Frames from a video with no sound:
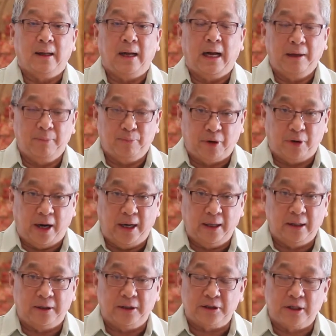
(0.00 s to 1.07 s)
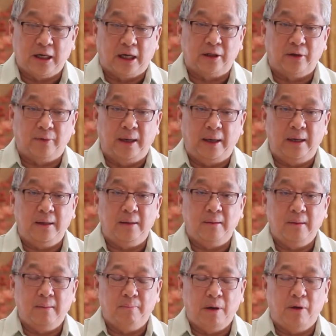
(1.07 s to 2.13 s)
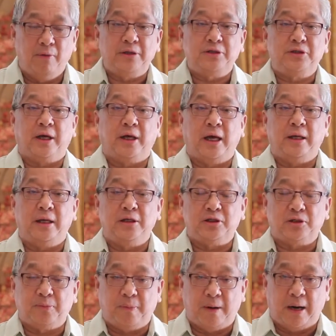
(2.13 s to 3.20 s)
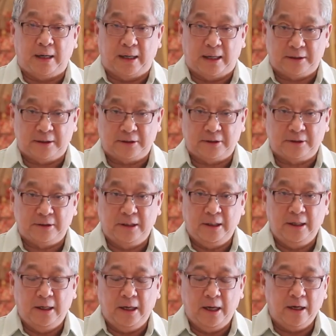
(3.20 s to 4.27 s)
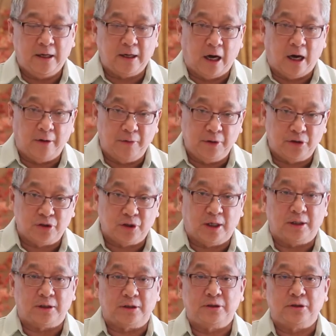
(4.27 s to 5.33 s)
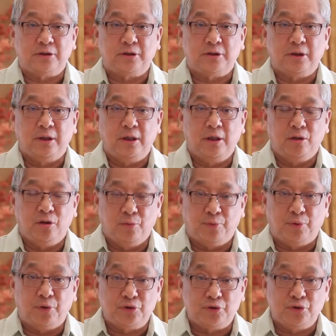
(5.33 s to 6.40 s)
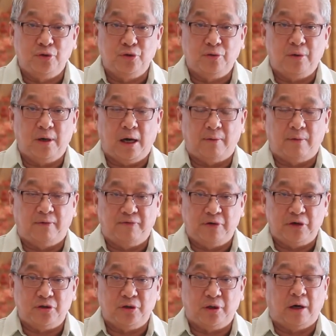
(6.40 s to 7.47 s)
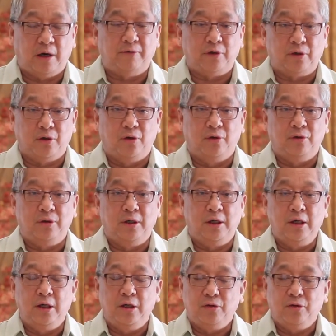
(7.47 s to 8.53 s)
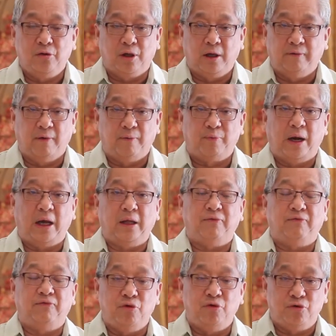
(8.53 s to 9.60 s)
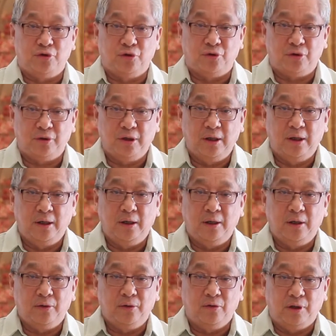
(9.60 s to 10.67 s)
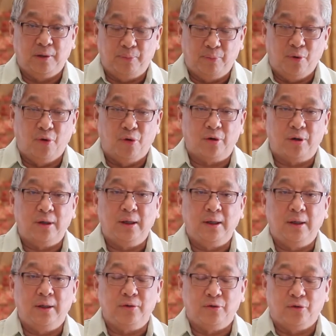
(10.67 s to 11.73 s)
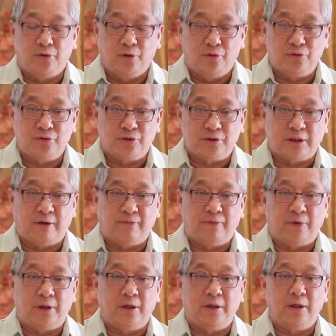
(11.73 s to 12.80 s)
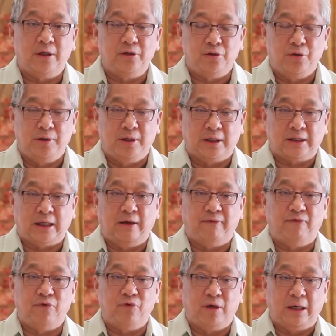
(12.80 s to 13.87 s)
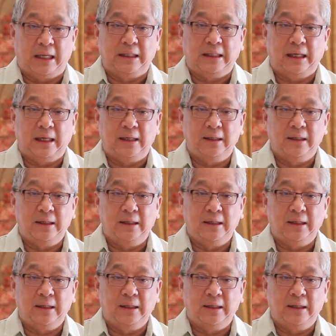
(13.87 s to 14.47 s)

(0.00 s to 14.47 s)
I pray that this gathering may once again inspire us, encourage us to pursue our vision, our goal to give a bright future to the poor, to those who suffered during the typhoon Yolanda.